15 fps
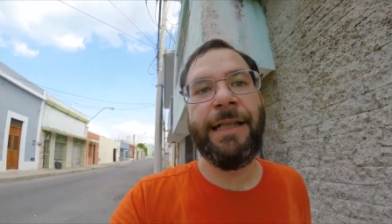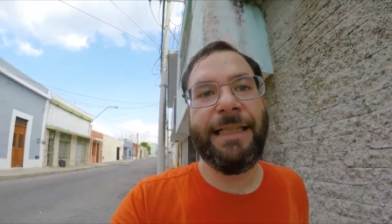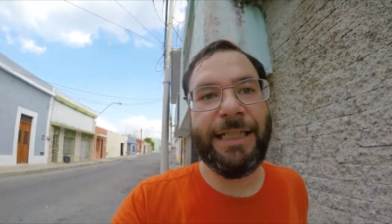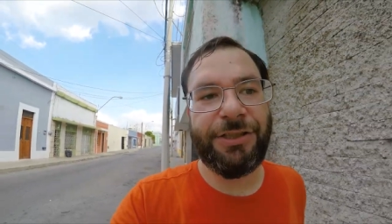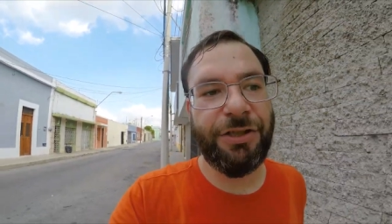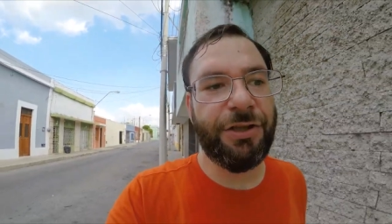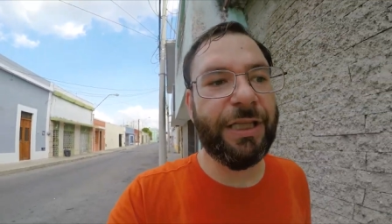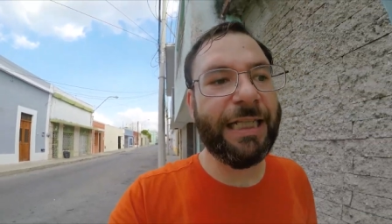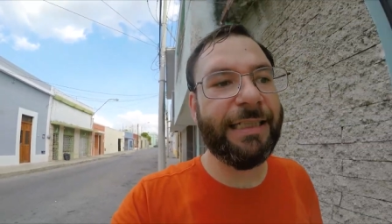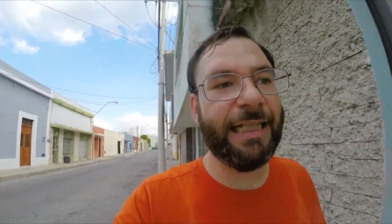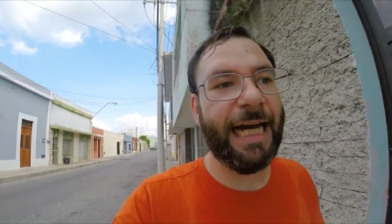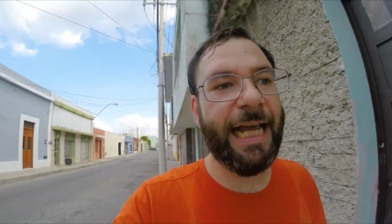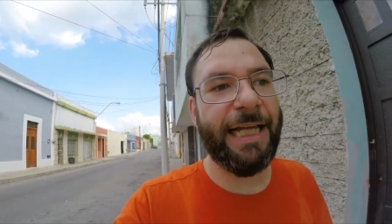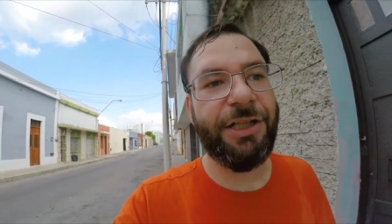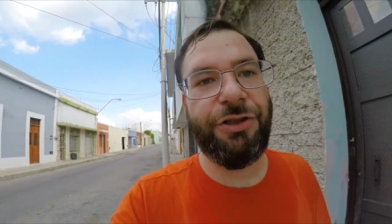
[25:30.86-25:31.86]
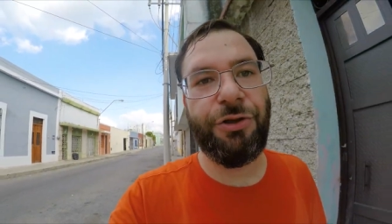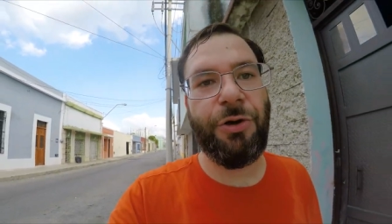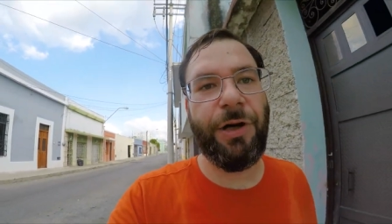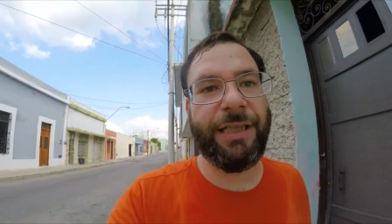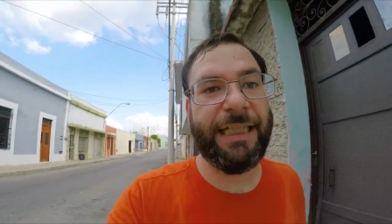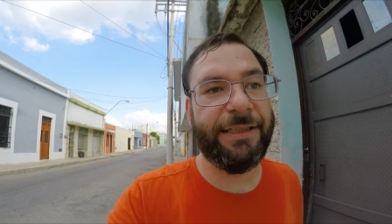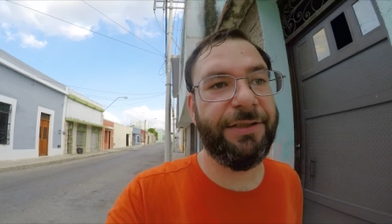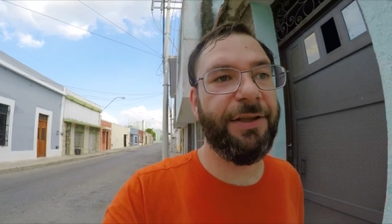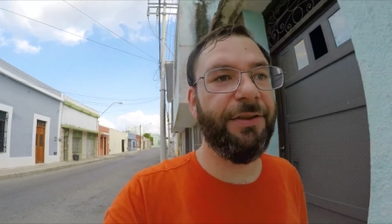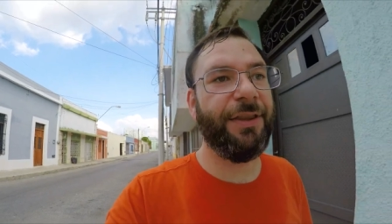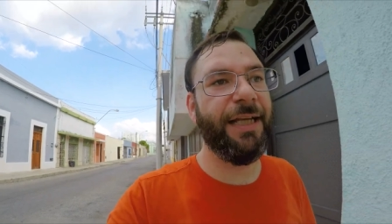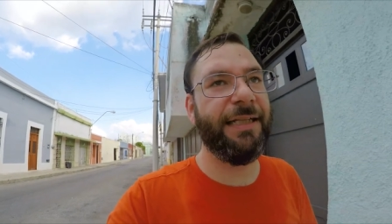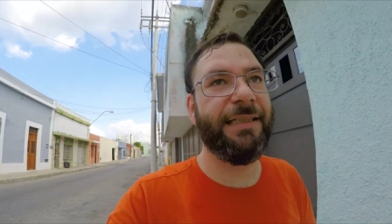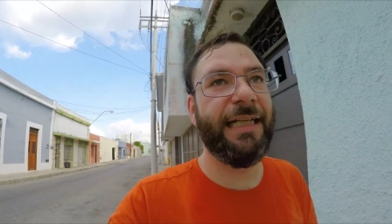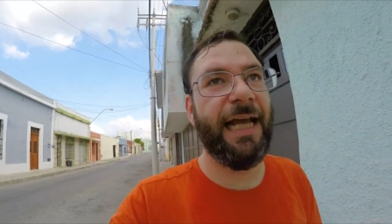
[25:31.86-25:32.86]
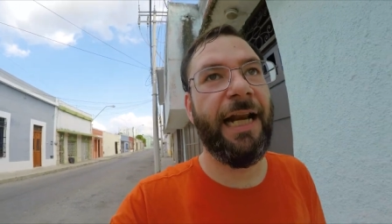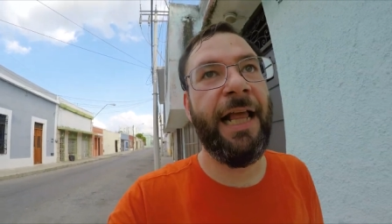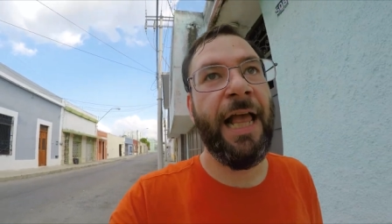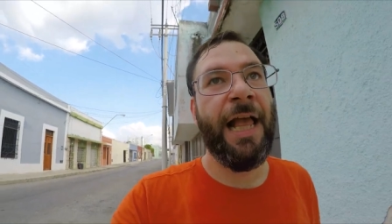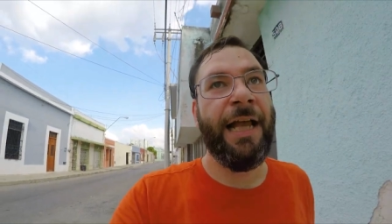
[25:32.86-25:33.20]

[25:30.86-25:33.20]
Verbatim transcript: These are the things that I enjoy. These are the things that,